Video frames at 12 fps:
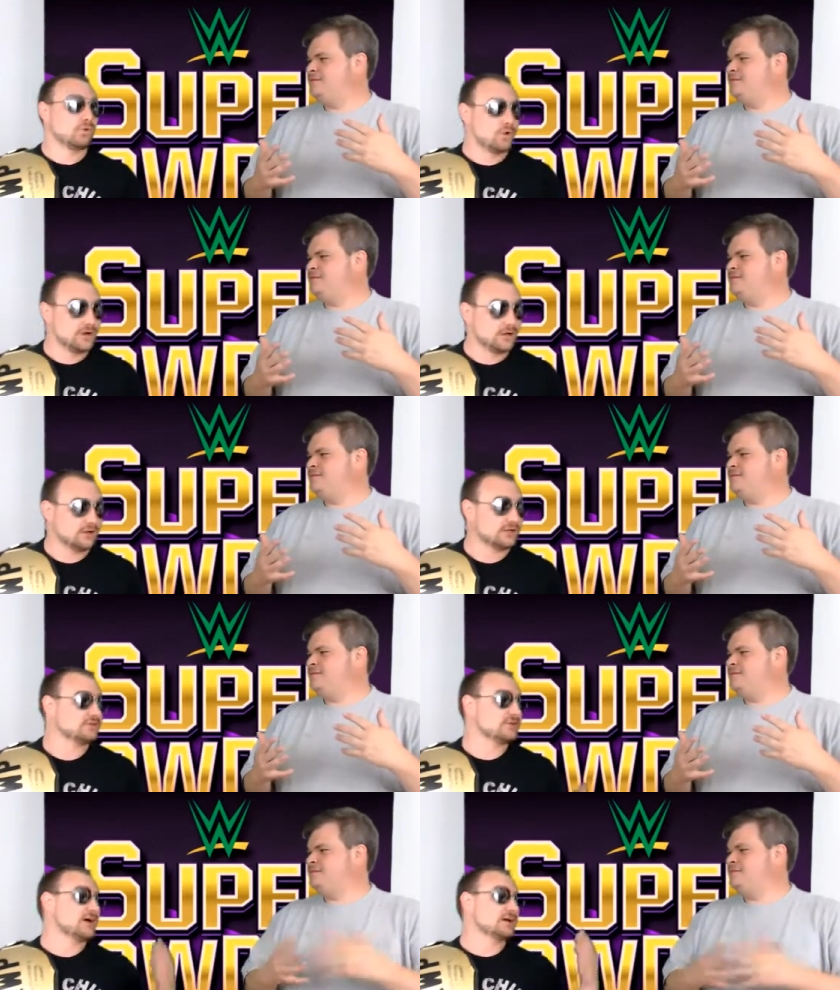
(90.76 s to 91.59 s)
Speaker 1: royal. Let's
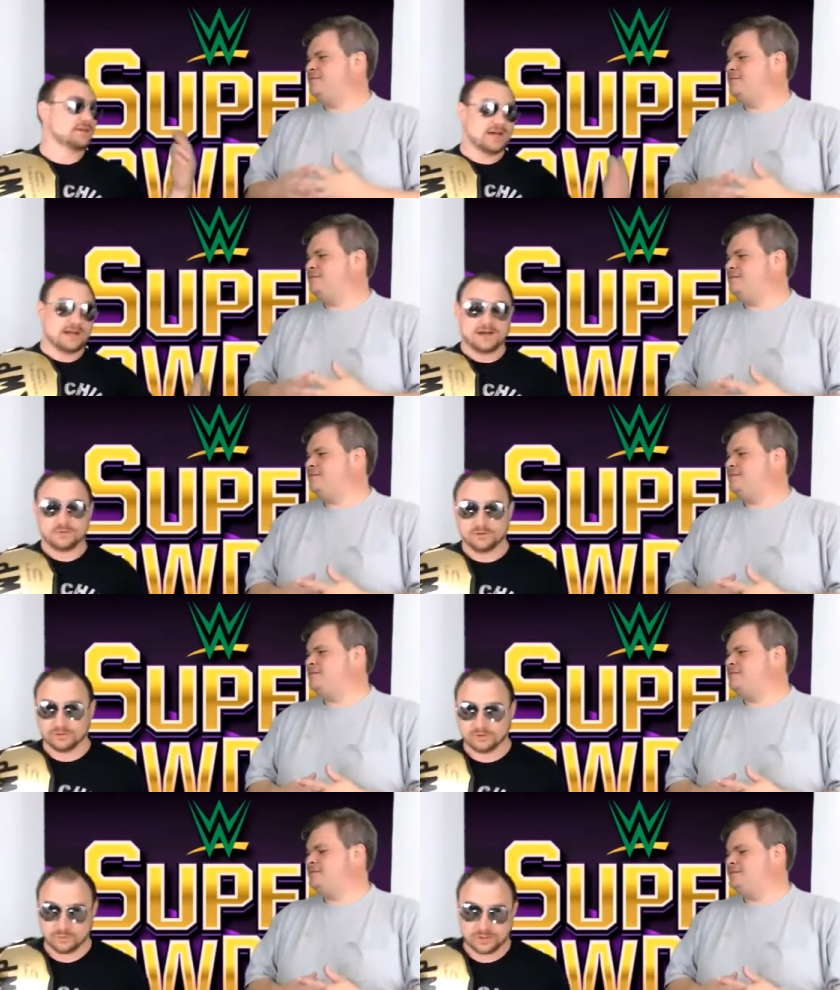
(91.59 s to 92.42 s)
knock that out real
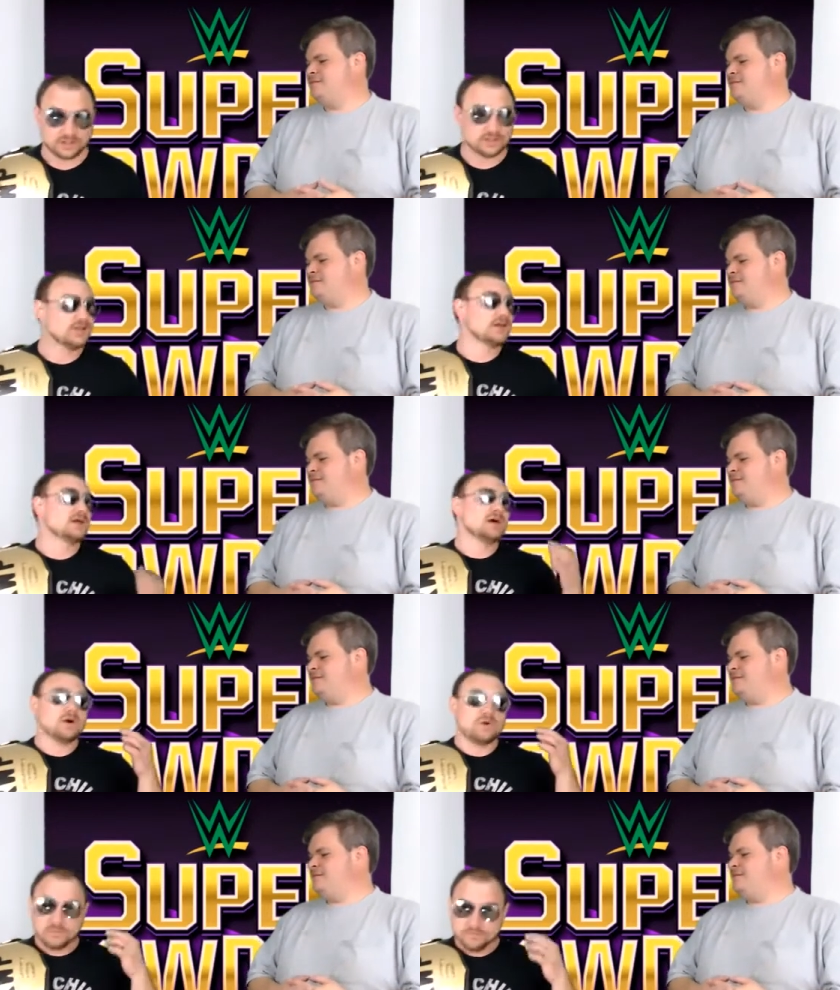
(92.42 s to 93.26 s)
quick.
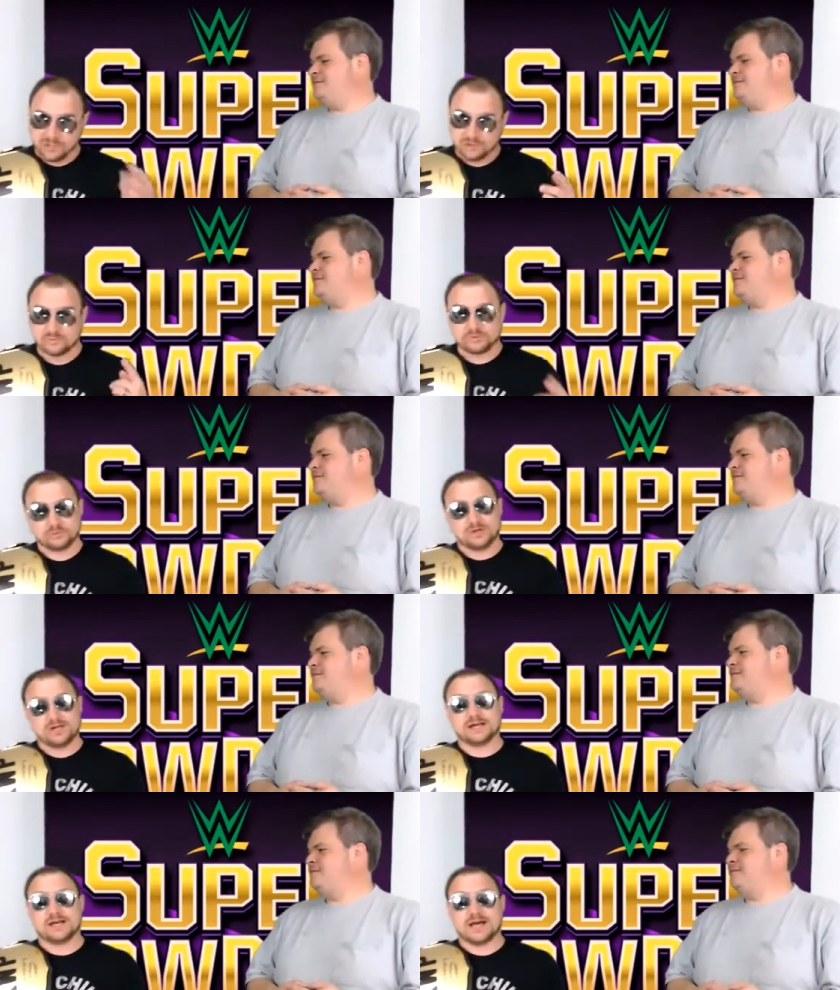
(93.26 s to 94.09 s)
We picked three
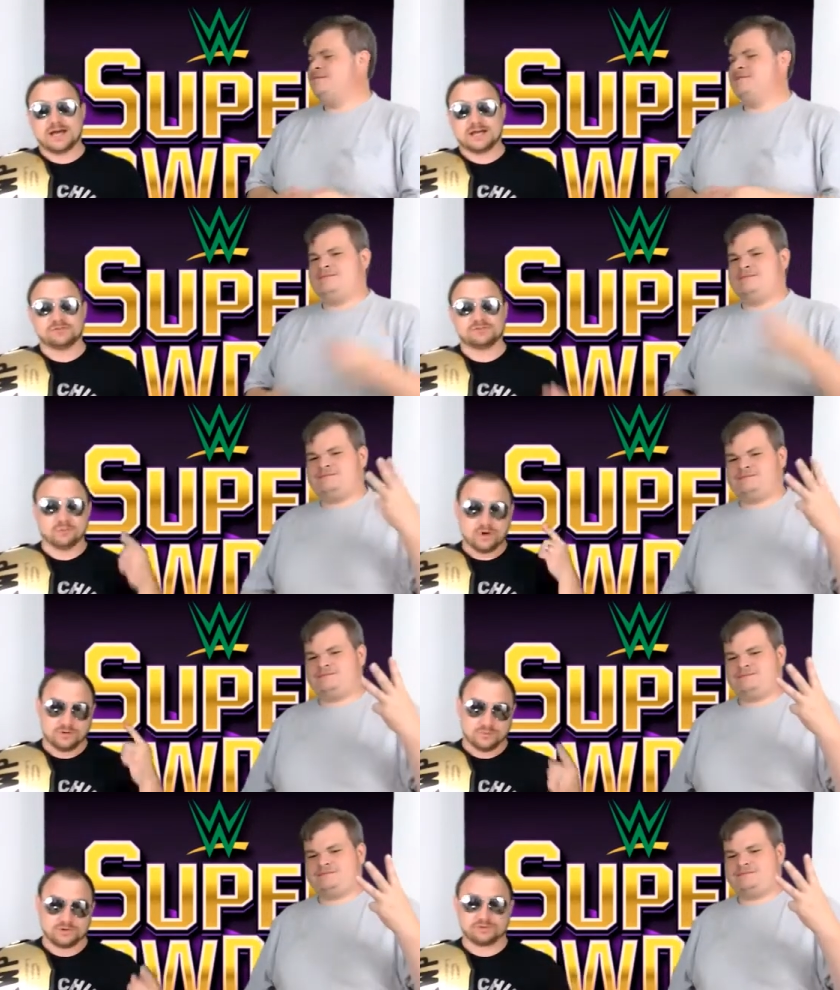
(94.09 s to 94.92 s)
guys,
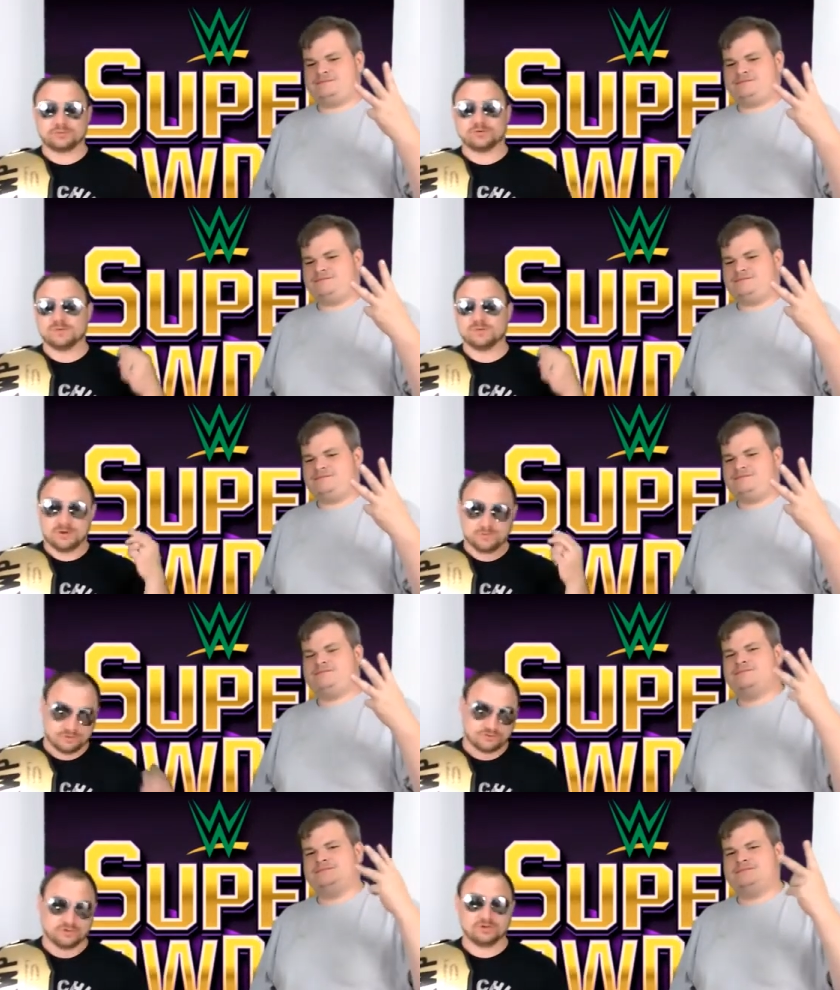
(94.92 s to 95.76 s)
one worth three, one worth
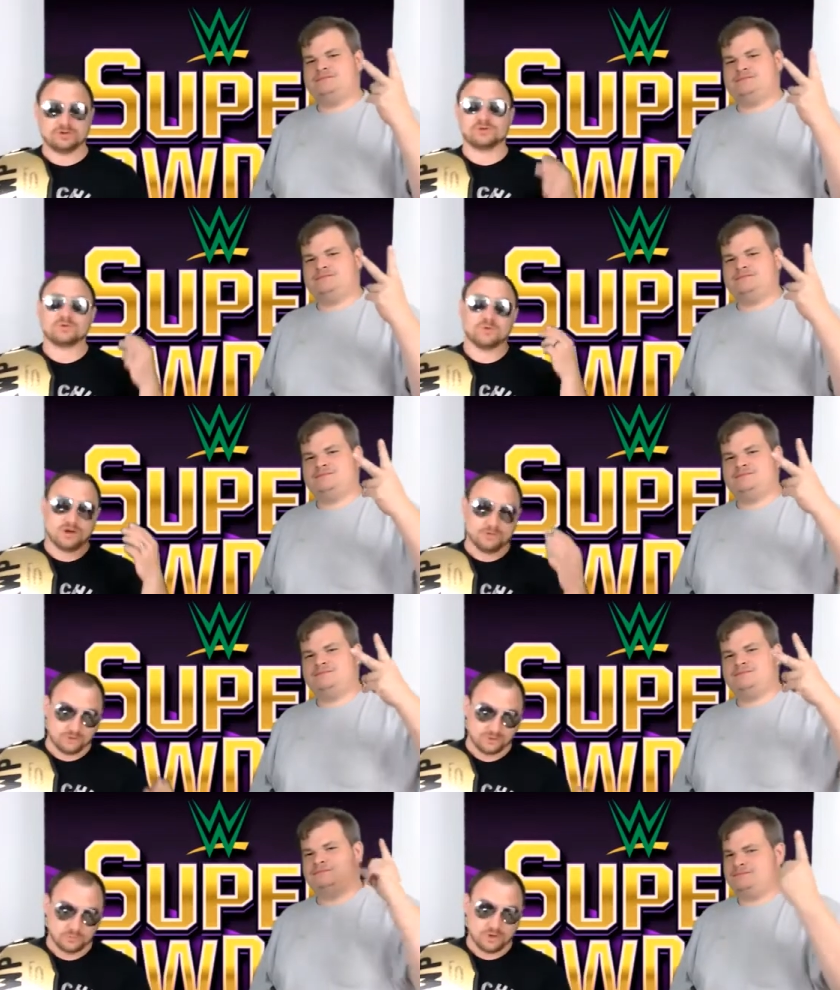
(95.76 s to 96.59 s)
two, one
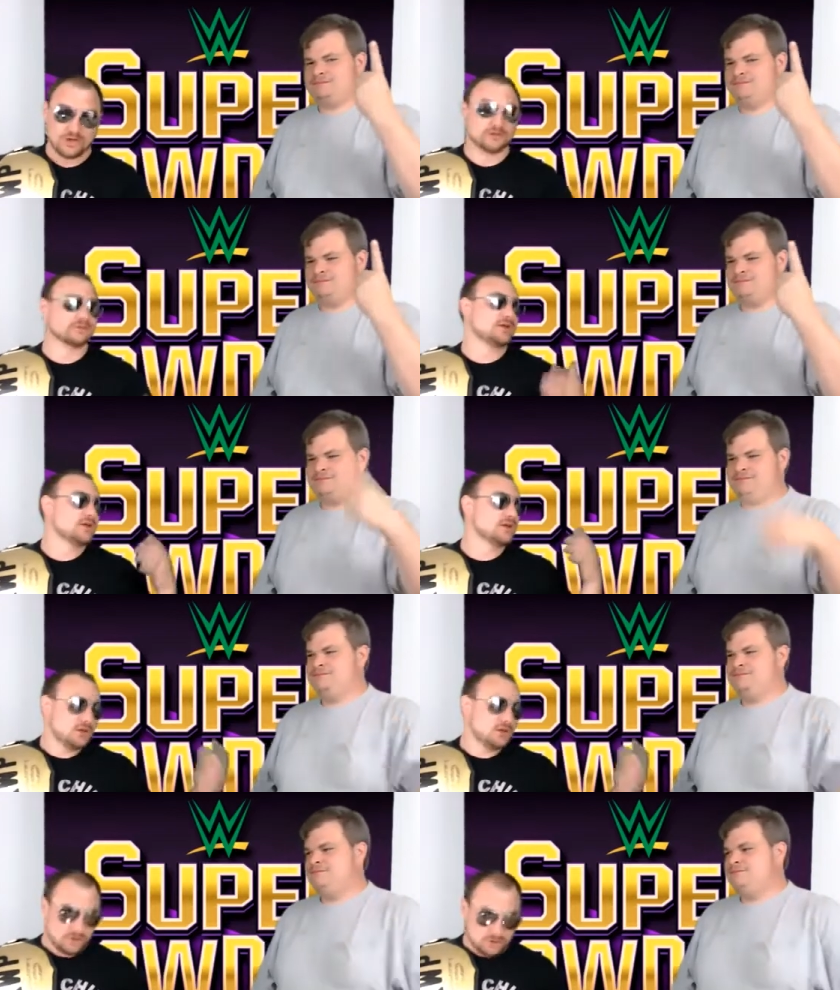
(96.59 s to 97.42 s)
worth one.
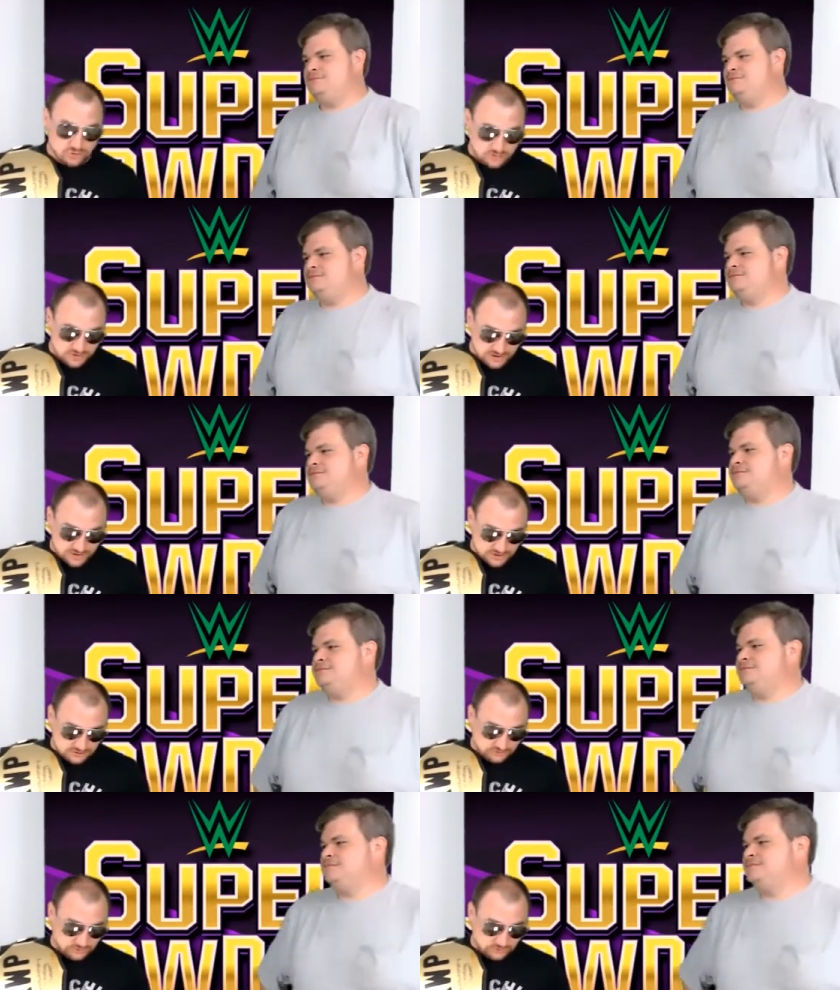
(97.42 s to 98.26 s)
Who were your
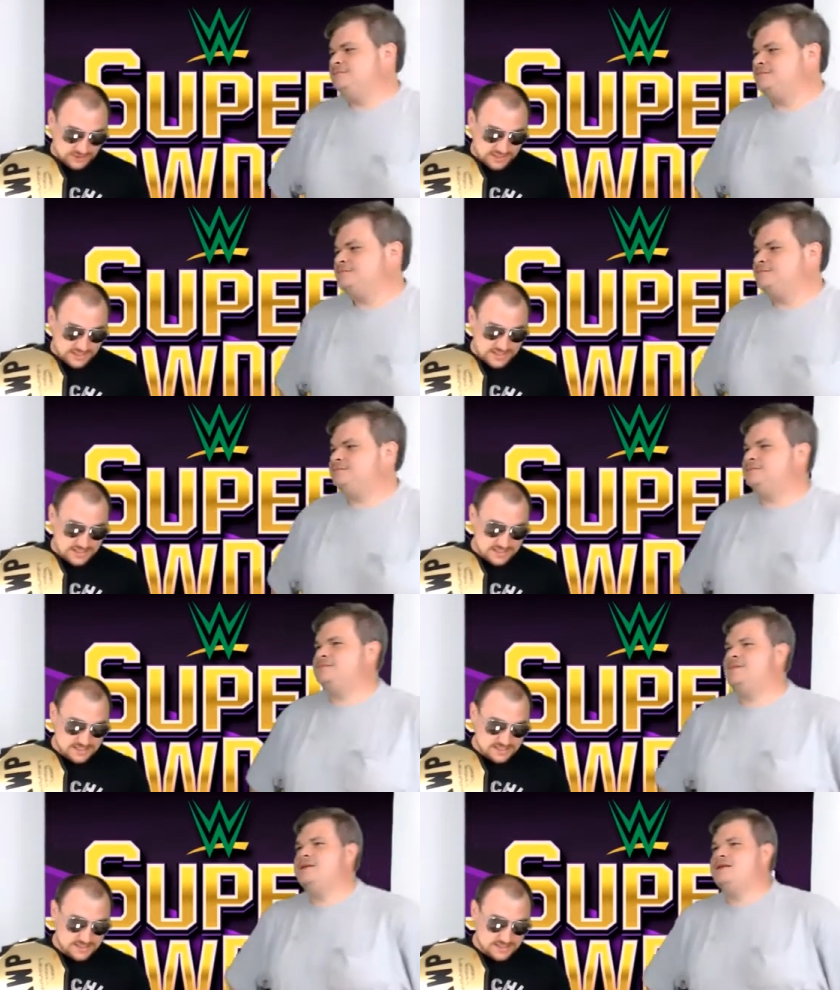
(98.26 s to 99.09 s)

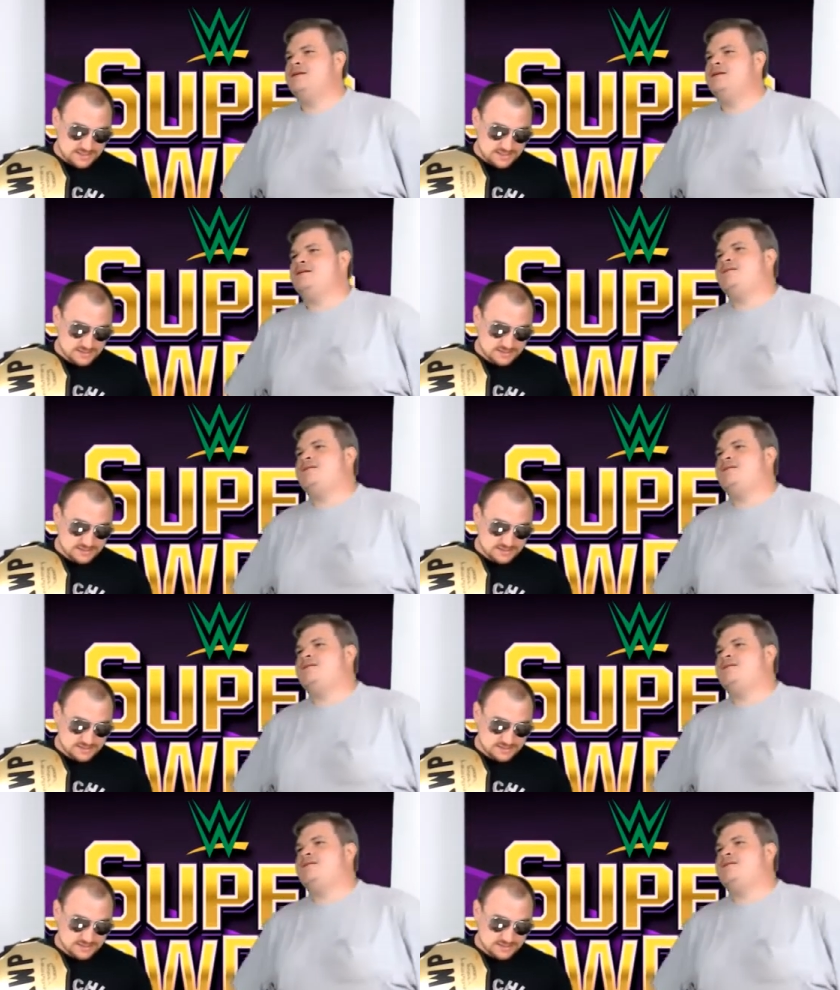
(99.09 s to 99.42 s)
three?